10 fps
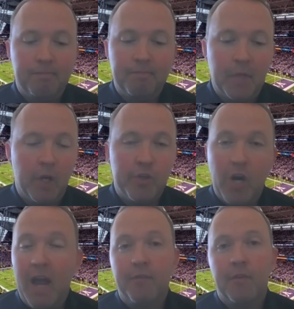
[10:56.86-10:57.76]

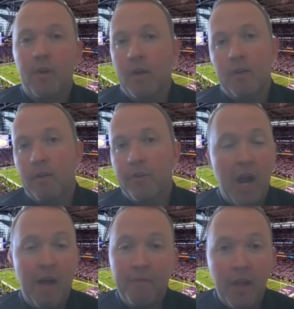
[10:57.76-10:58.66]

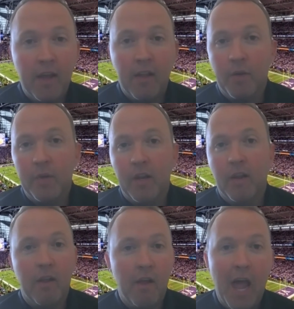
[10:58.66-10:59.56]
Draft day, like we did a
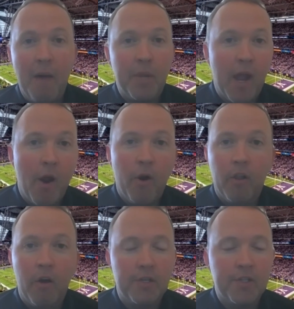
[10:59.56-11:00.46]
little happy hour
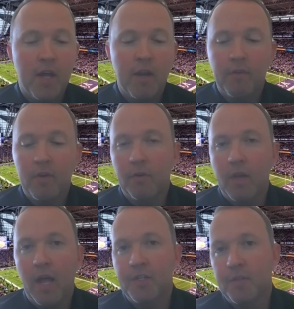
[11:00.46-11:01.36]
alongside of it and
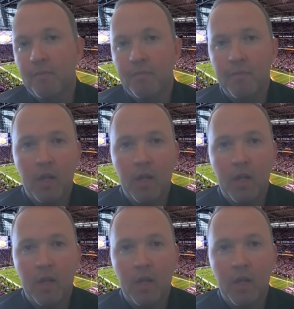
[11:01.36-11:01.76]
had some